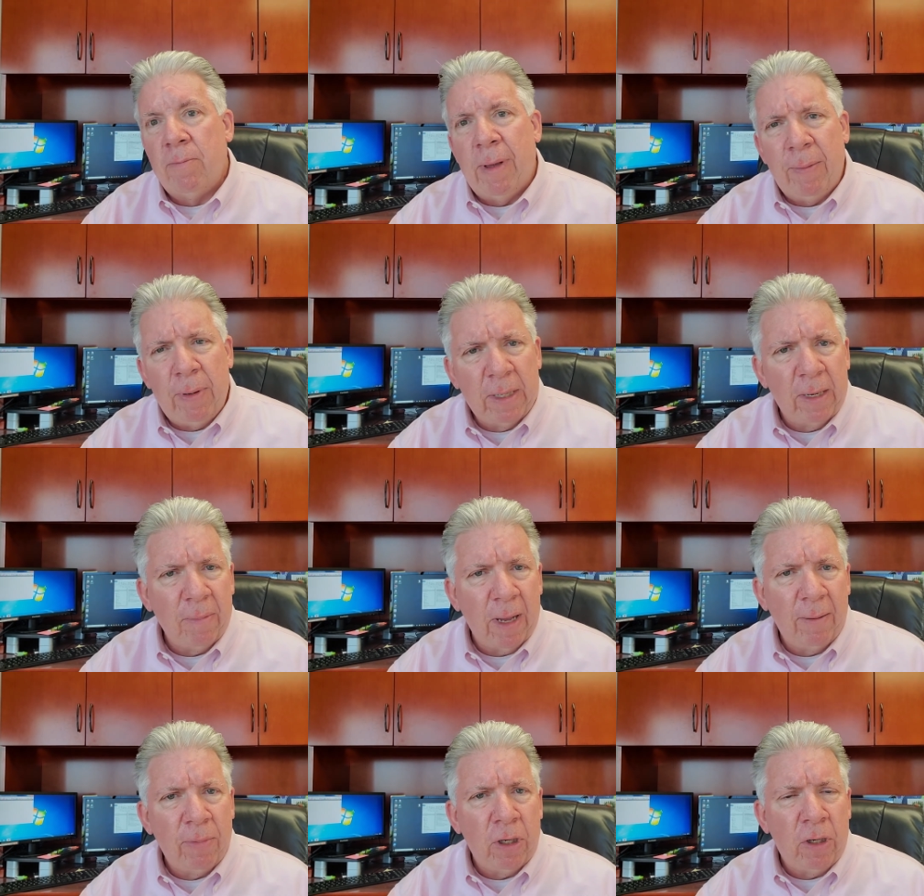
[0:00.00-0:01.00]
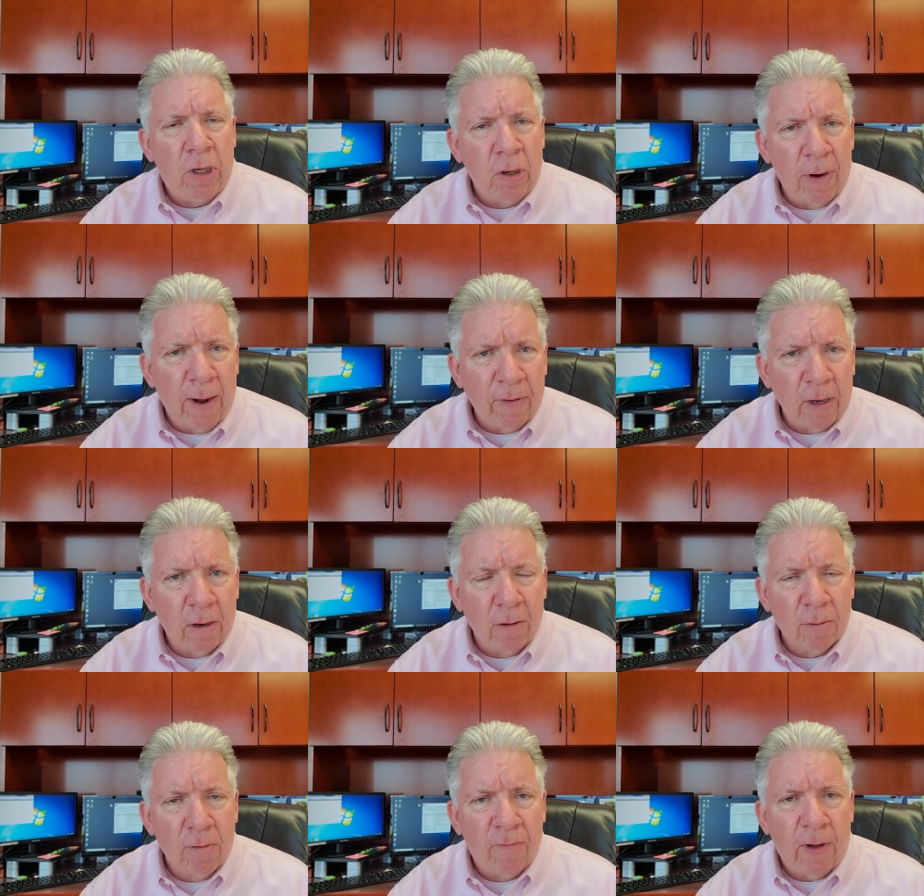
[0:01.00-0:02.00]
maybe sometimes you do have to go
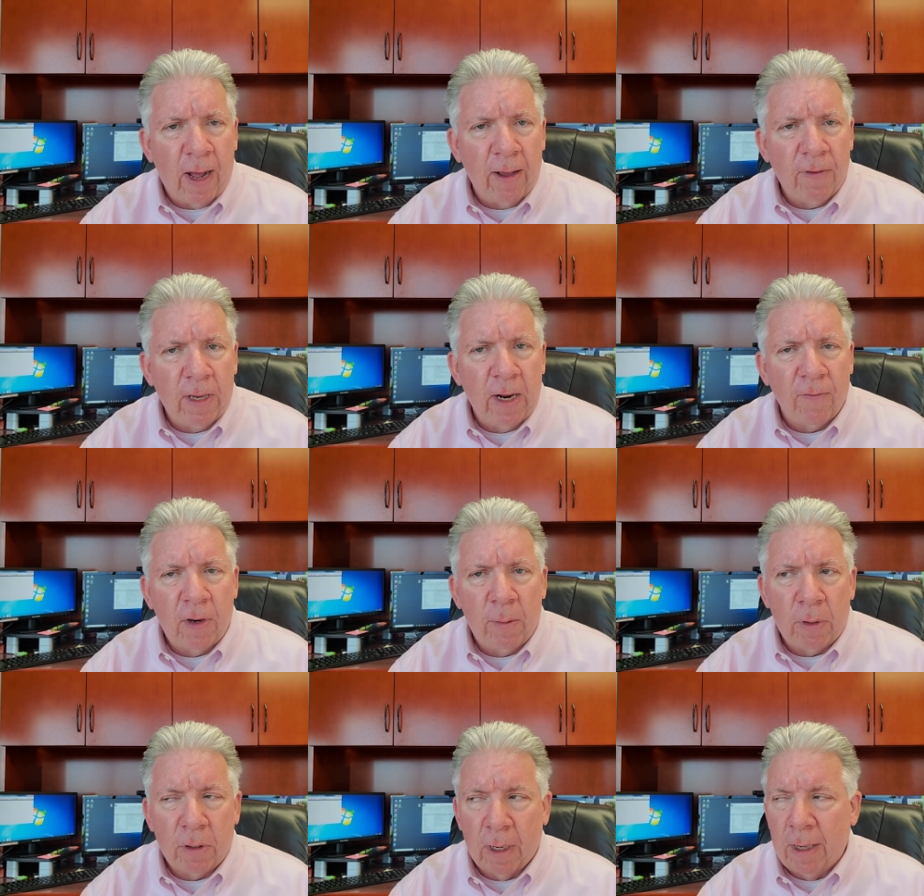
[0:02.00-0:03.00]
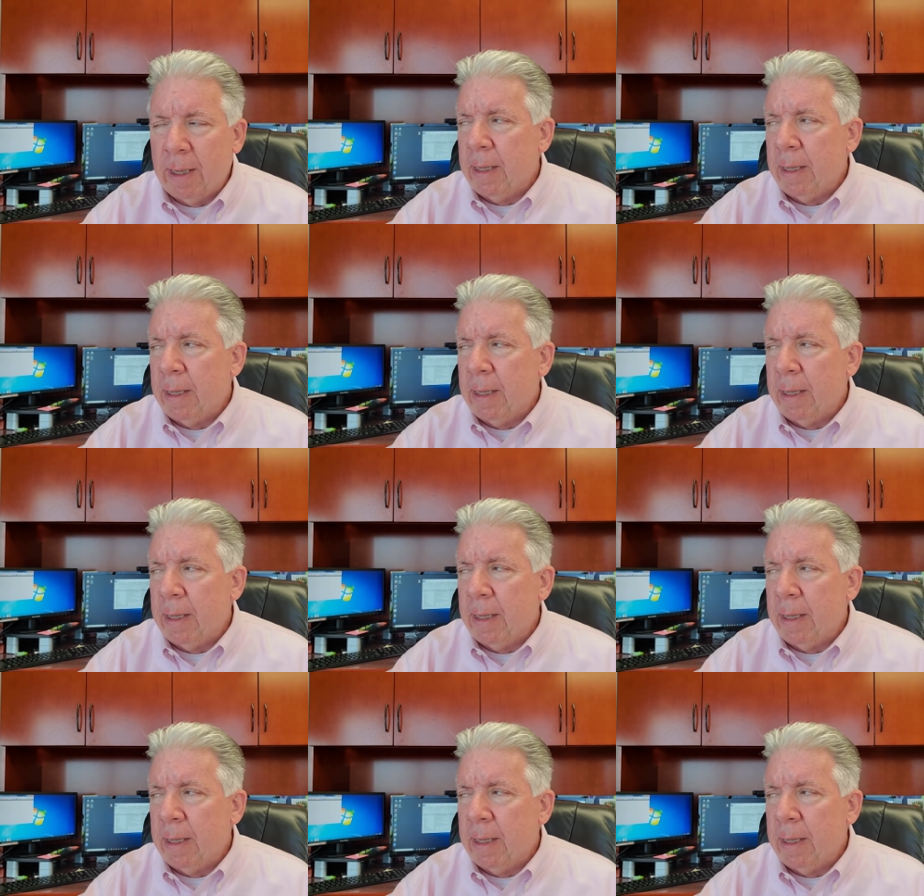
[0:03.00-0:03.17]
through five TNF inhibitors